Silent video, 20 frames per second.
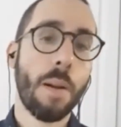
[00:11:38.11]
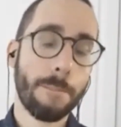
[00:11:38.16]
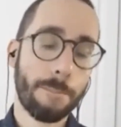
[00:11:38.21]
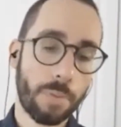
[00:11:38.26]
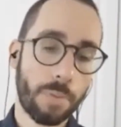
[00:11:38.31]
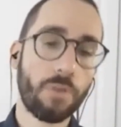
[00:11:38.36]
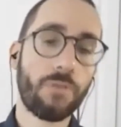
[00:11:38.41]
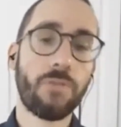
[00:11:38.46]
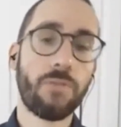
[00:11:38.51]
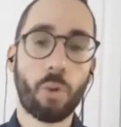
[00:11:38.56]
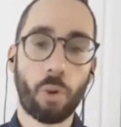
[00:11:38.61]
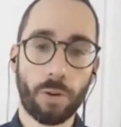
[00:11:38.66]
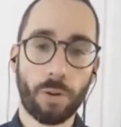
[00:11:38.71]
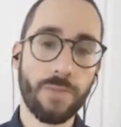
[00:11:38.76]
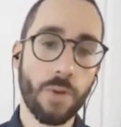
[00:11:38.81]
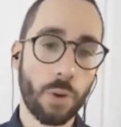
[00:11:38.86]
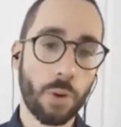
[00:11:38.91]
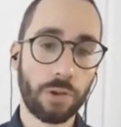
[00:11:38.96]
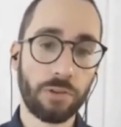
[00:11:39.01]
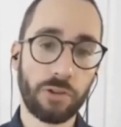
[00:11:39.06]
before
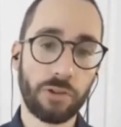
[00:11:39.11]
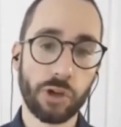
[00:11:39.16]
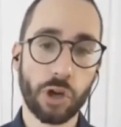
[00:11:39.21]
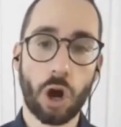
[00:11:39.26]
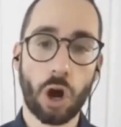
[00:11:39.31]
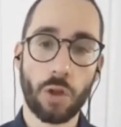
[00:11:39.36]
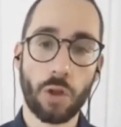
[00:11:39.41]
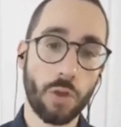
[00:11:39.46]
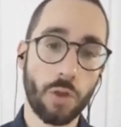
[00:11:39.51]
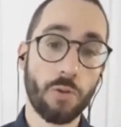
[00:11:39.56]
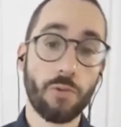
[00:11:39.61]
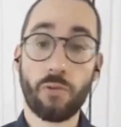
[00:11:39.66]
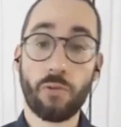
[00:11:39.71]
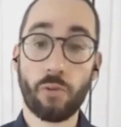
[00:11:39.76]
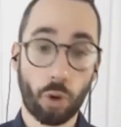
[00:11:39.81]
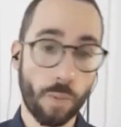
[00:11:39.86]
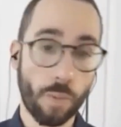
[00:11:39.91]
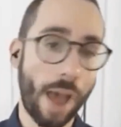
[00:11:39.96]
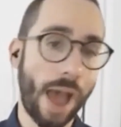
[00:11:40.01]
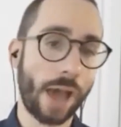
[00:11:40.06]
focusing on the
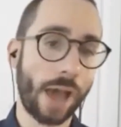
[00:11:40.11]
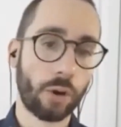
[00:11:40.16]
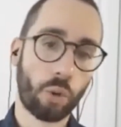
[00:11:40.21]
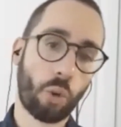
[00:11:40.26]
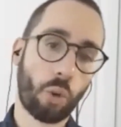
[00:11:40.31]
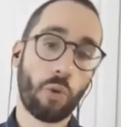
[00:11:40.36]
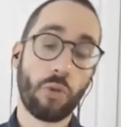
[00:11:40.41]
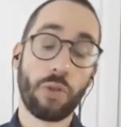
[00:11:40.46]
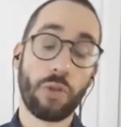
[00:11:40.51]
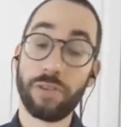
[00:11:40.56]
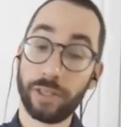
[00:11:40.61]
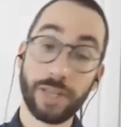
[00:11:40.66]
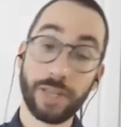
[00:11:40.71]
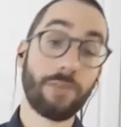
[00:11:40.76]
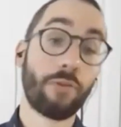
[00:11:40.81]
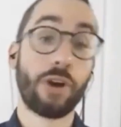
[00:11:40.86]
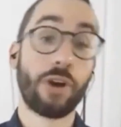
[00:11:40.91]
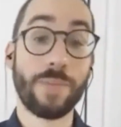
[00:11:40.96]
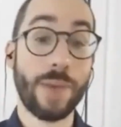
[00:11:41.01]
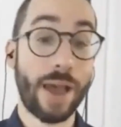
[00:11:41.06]
format or the
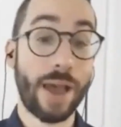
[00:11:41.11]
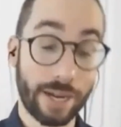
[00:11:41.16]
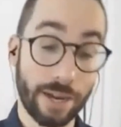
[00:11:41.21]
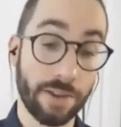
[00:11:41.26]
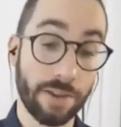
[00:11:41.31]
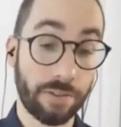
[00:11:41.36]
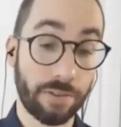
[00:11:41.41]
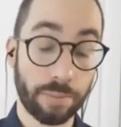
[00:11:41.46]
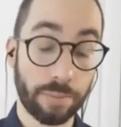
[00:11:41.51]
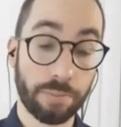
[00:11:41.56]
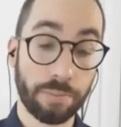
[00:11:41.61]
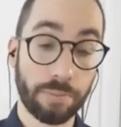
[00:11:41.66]
delivery mechanism.